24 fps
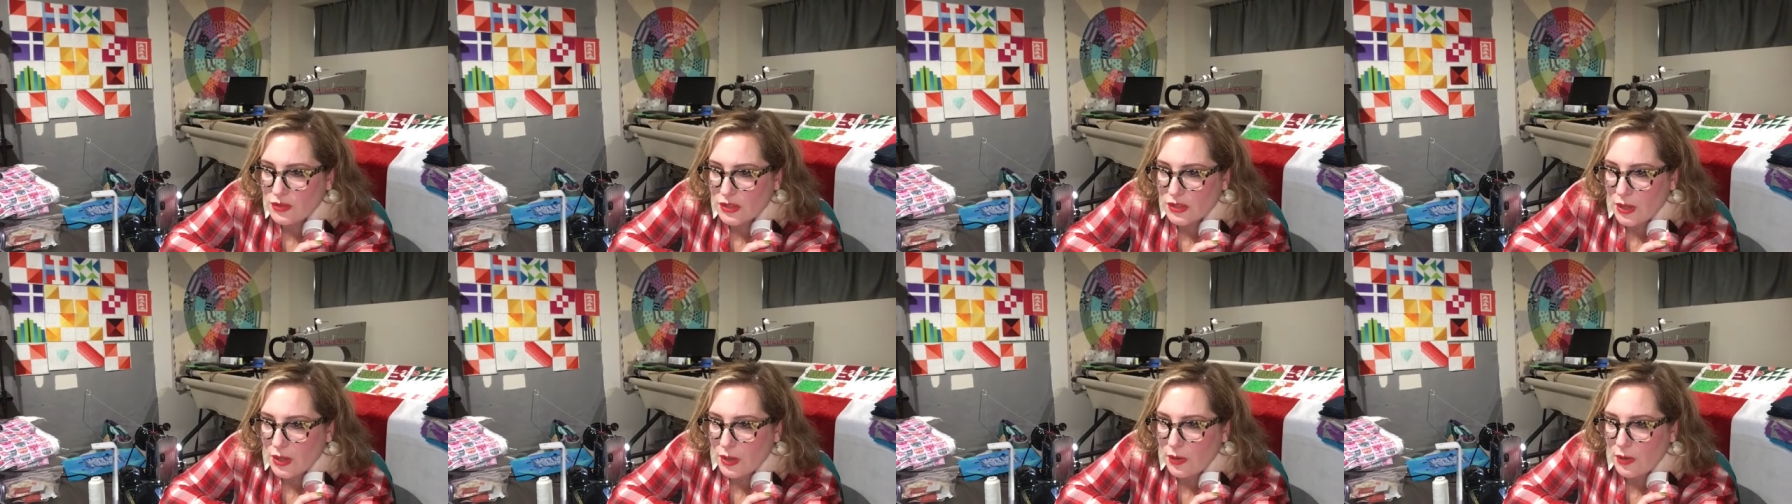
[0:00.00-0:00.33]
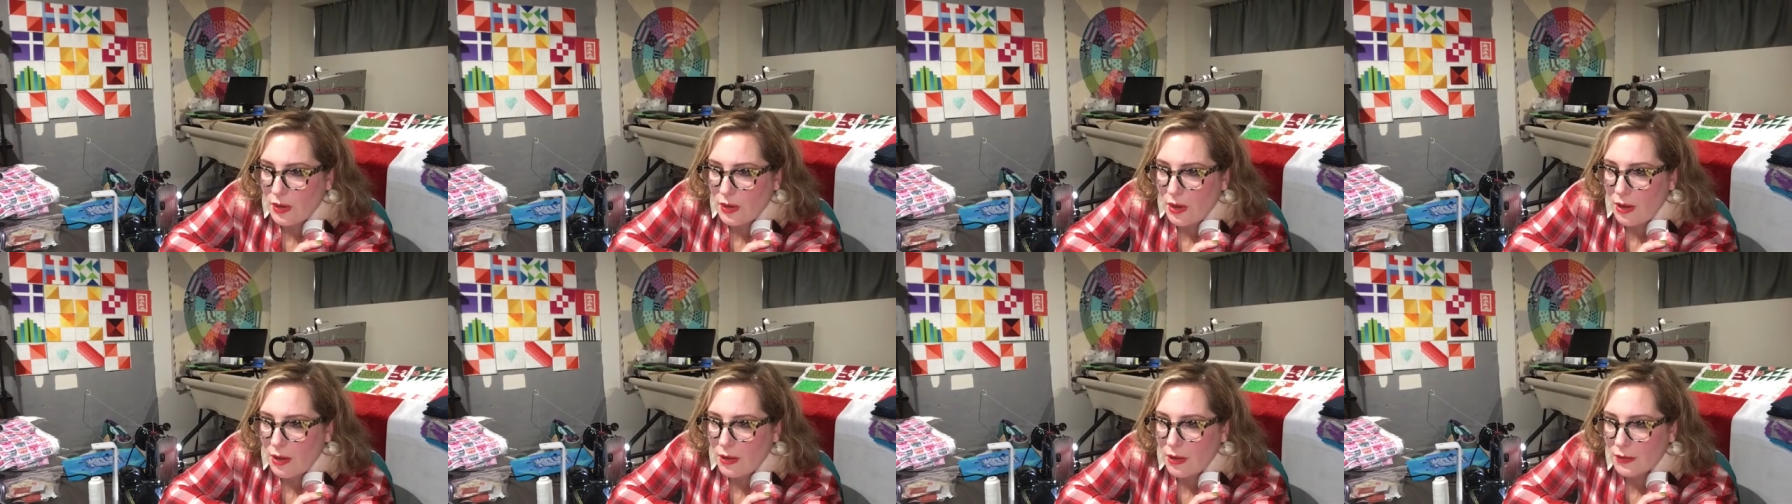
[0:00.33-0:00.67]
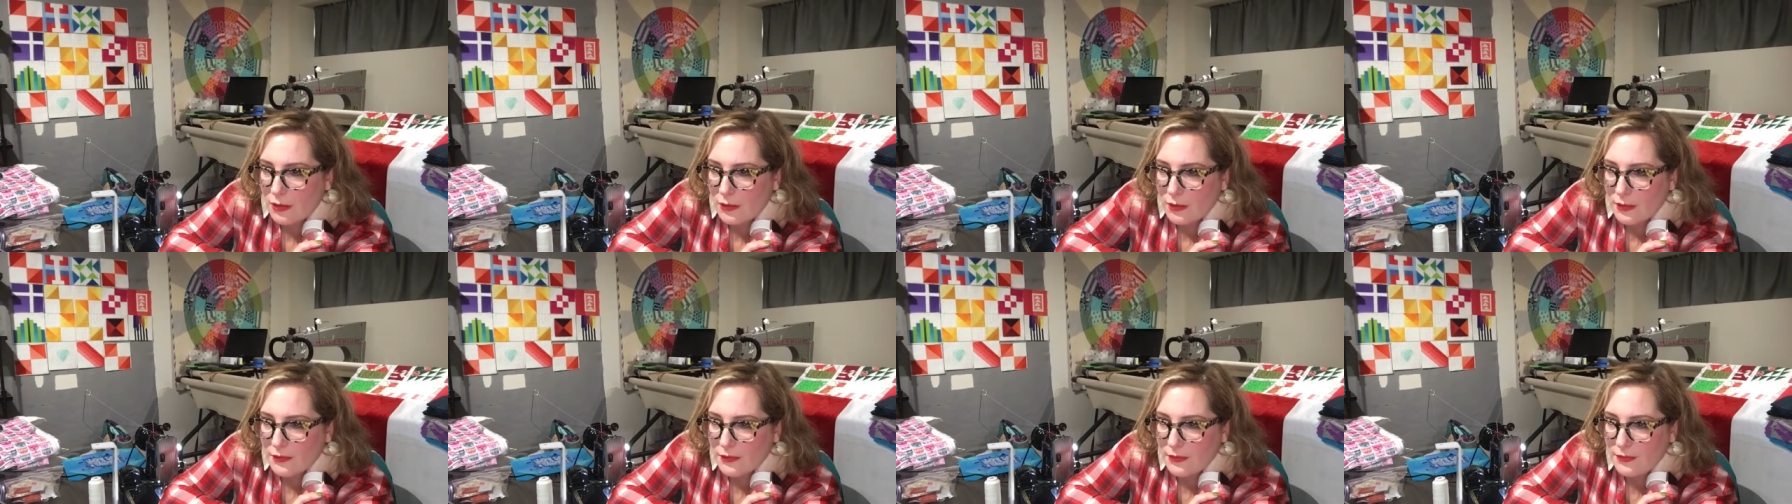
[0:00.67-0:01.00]
Dakota
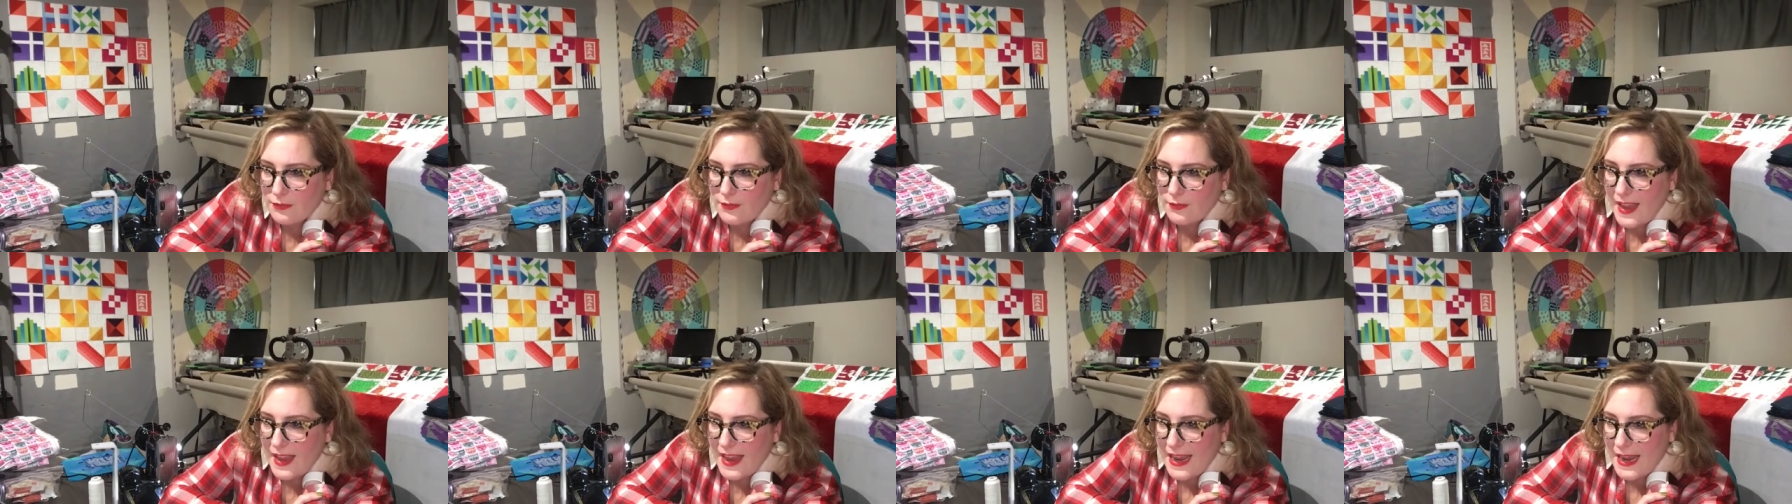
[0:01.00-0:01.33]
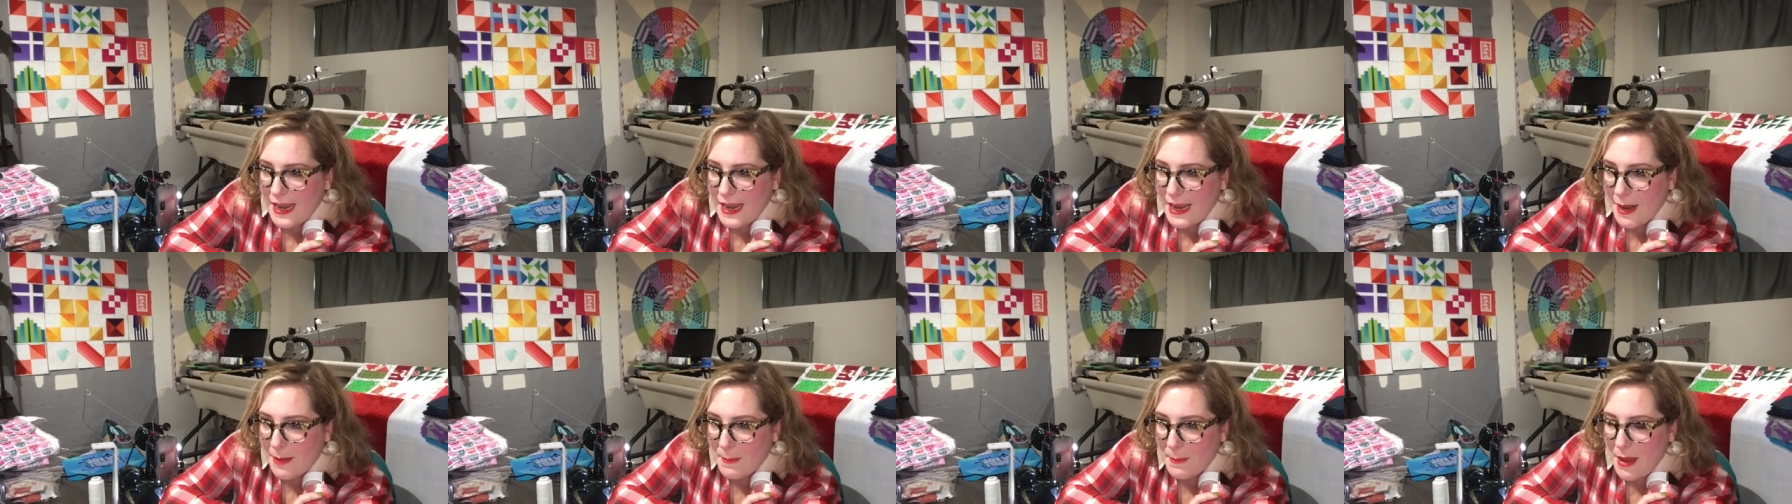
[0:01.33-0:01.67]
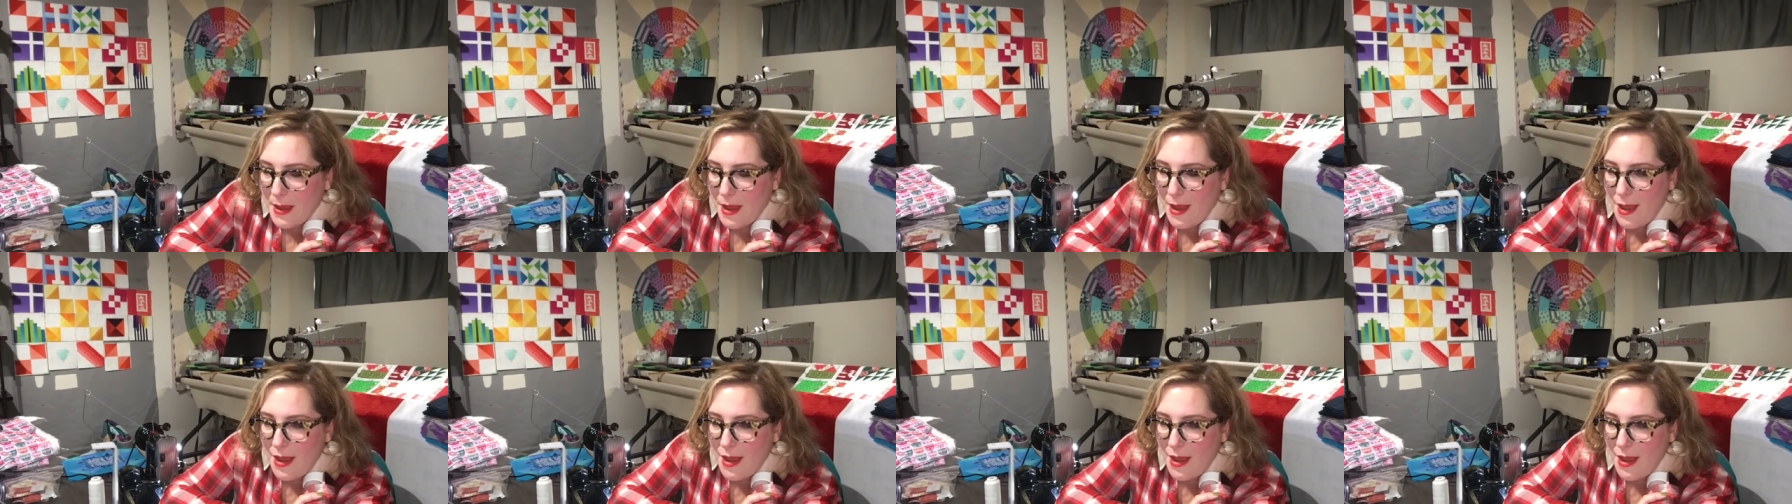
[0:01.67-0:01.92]
Hall of Fame